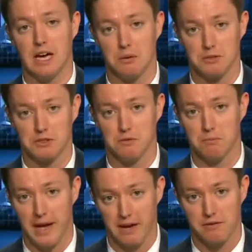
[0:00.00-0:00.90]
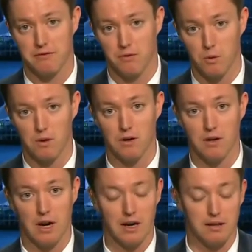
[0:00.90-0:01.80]
council met
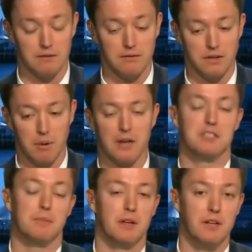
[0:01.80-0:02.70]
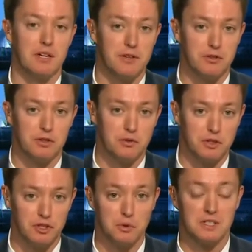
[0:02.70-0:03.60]
for the possibility of
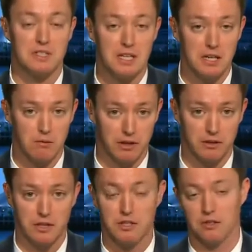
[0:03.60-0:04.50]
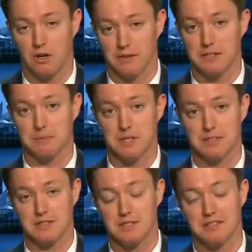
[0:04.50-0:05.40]
introducing new city regulation on these
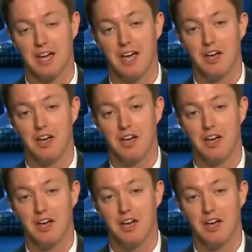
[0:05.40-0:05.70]
businesses.